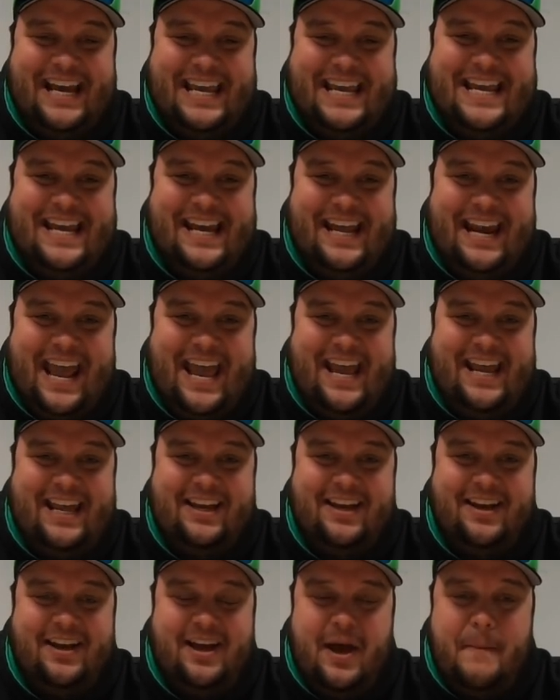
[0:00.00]

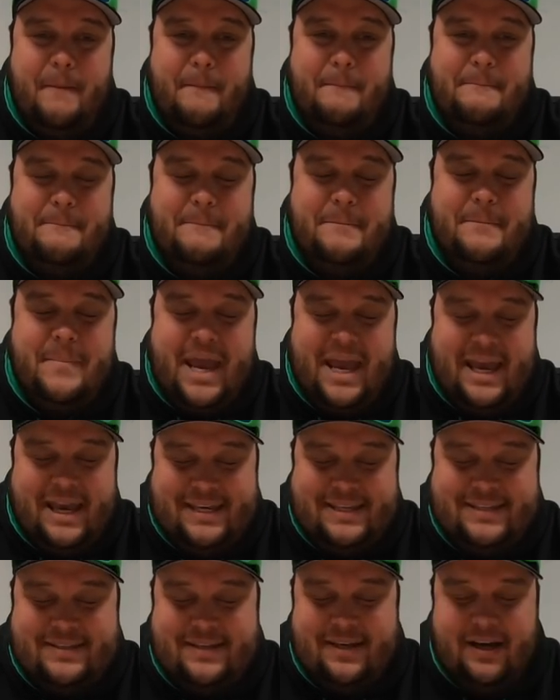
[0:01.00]
ENA,
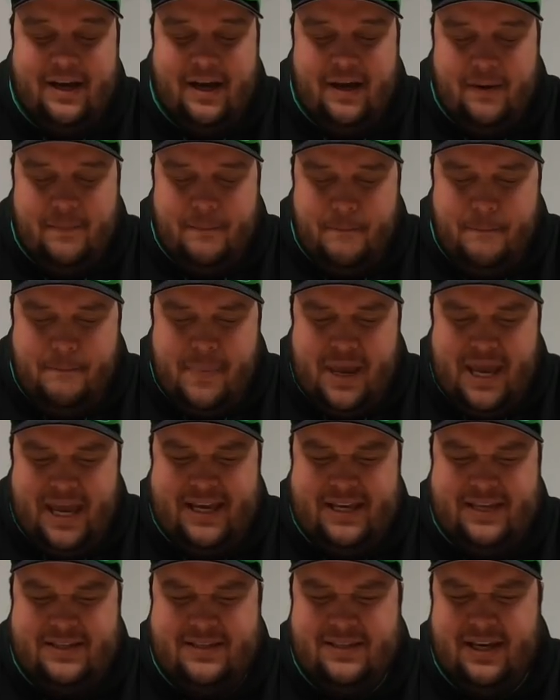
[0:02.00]
amazing,
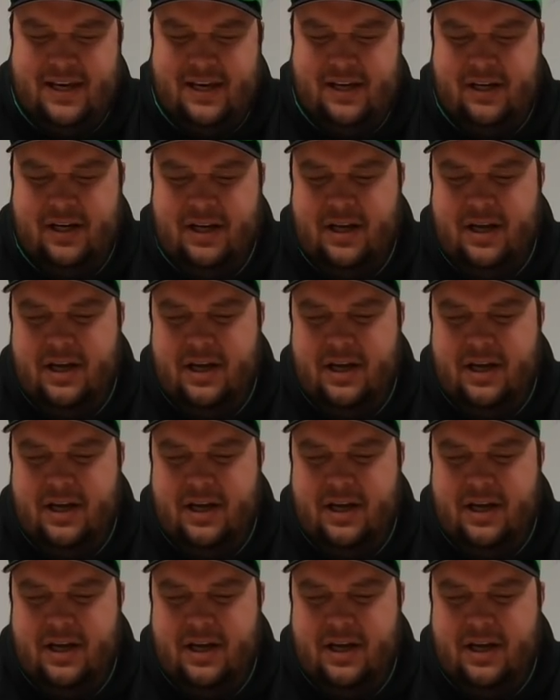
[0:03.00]
amazing.